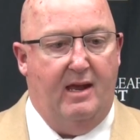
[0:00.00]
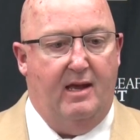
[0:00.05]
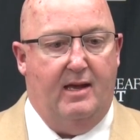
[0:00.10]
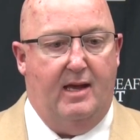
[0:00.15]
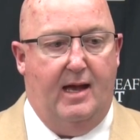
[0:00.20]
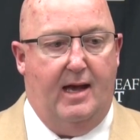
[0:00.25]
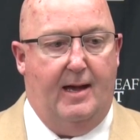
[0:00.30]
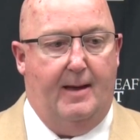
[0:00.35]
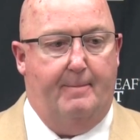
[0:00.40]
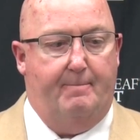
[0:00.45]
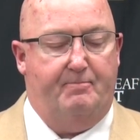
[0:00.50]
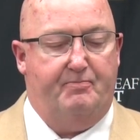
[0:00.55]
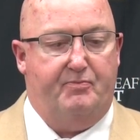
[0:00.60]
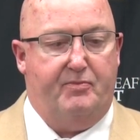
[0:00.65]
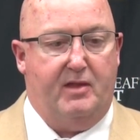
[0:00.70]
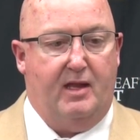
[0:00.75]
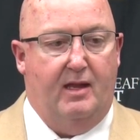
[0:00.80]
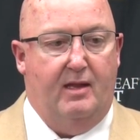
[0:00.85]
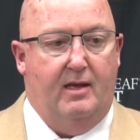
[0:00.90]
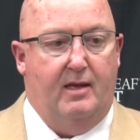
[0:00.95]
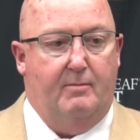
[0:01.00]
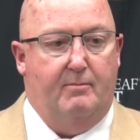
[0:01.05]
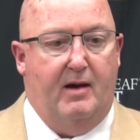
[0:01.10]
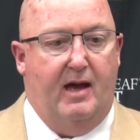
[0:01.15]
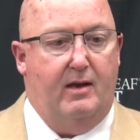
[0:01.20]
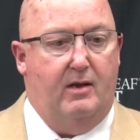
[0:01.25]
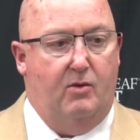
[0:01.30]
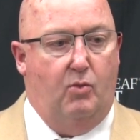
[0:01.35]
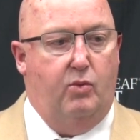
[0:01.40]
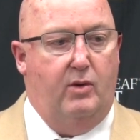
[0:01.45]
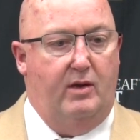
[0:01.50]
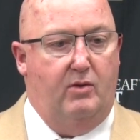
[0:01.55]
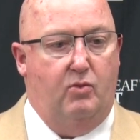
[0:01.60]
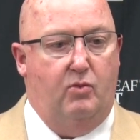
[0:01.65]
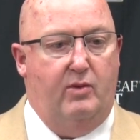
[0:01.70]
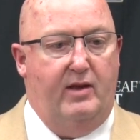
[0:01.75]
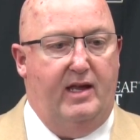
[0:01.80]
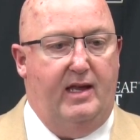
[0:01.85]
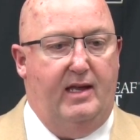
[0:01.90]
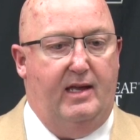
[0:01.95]
But
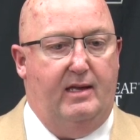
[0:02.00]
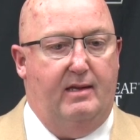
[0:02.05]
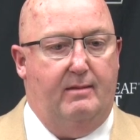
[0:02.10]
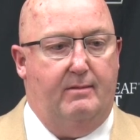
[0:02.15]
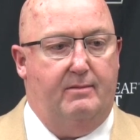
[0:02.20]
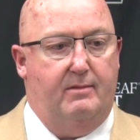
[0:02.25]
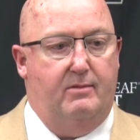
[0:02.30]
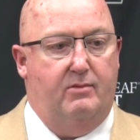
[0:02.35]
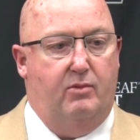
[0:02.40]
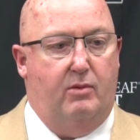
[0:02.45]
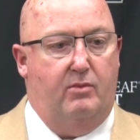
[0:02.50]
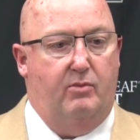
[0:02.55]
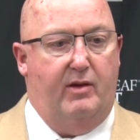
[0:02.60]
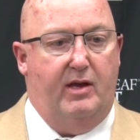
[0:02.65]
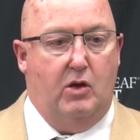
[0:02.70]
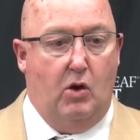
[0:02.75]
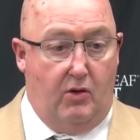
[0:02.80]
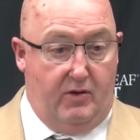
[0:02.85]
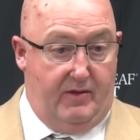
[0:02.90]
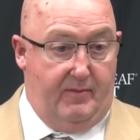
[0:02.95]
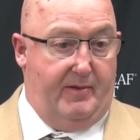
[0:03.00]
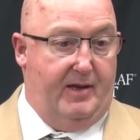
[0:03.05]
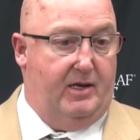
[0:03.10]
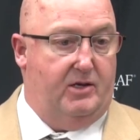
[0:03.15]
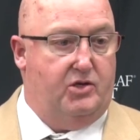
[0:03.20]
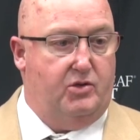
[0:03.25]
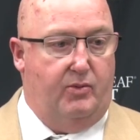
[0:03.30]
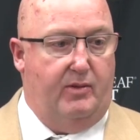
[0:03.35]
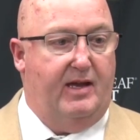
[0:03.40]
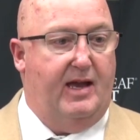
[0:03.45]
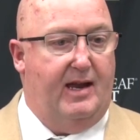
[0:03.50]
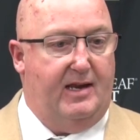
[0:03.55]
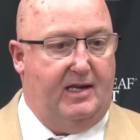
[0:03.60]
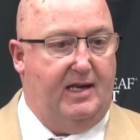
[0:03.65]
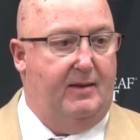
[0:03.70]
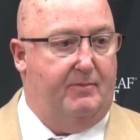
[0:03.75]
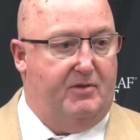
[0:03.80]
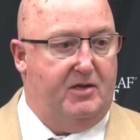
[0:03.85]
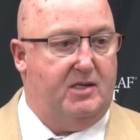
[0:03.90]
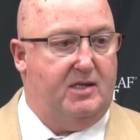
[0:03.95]
when we go to the bench, we got to
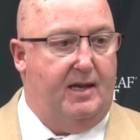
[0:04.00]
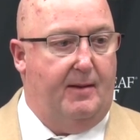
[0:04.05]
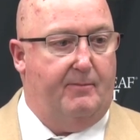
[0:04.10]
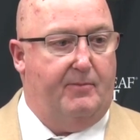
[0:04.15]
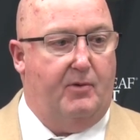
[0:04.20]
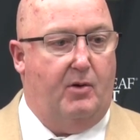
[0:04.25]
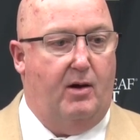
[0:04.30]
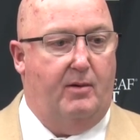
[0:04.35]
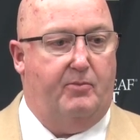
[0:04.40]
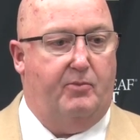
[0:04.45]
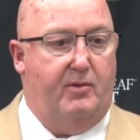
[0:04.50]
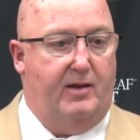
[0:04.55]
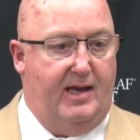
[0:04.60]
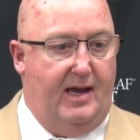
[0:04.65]
keep the tempo up.